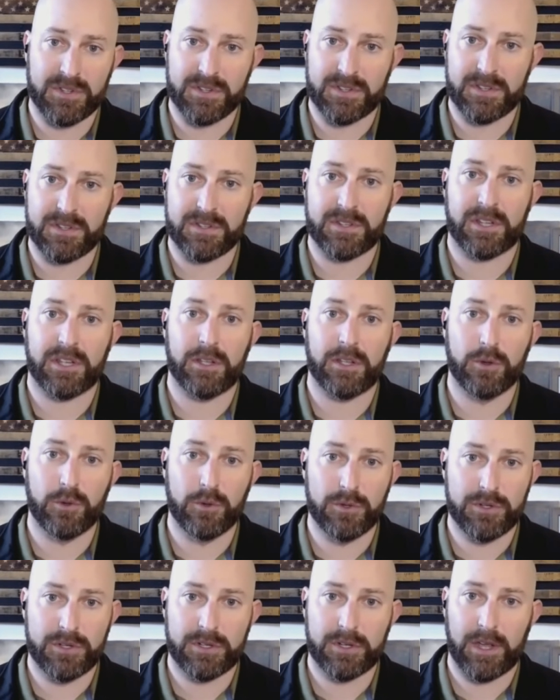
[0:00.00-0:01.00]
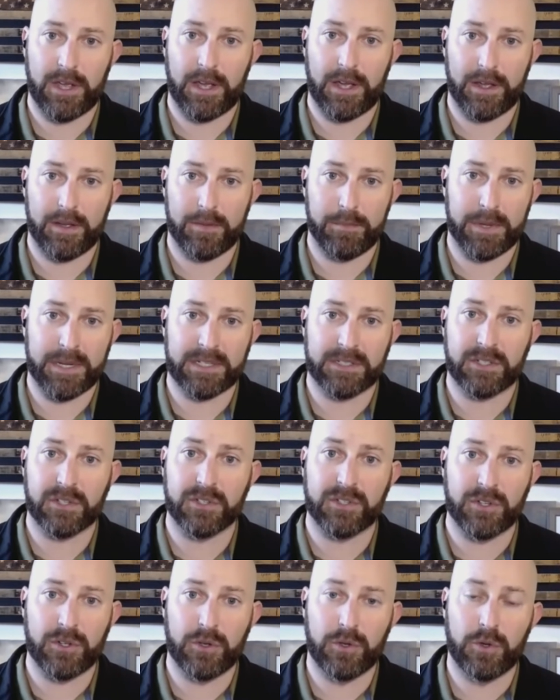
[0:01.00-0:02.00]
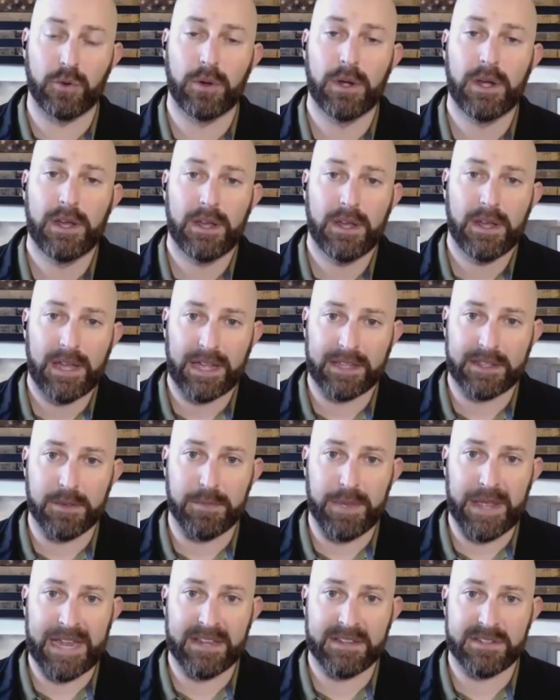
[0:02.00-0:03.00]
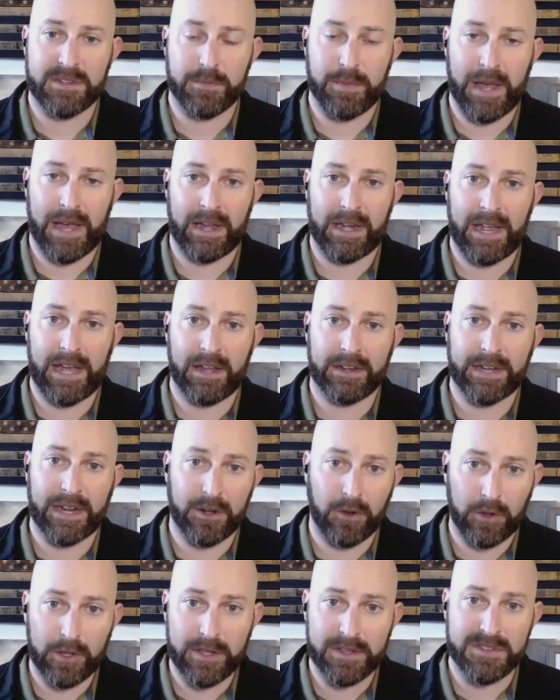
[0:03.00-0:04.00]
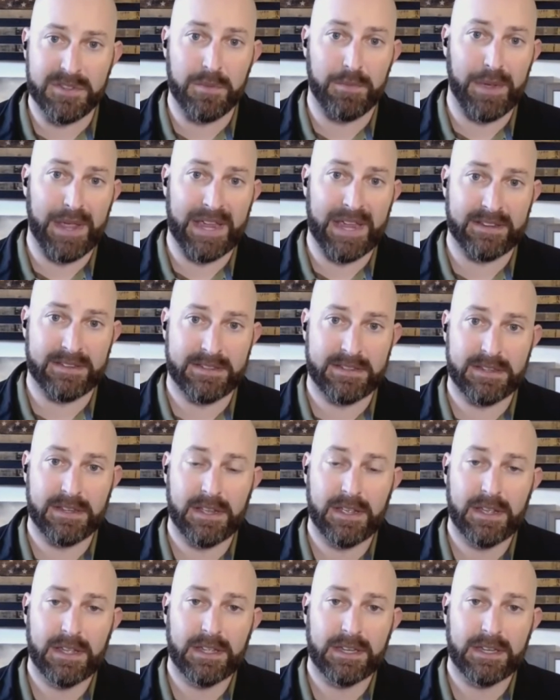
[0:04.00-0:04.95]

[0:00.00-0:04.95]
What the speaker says: was just this huge big to-do at the base about how not only is the base